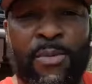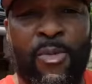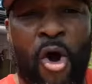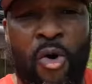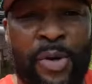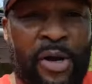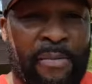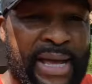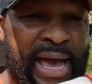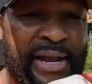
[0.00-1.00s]
tomorrow we're
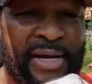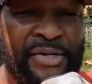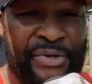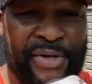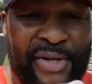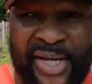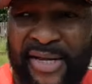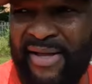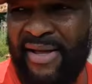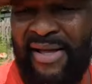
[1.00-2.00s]
gonna be at
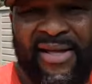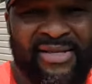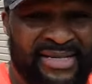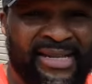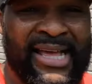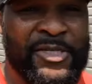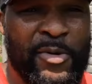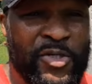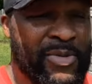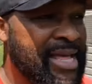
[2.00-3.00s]
100 today it's
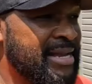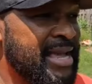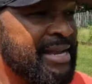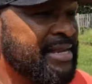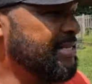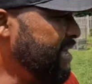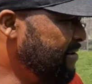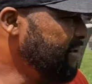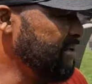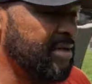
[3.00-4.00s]
supposed to be like 97.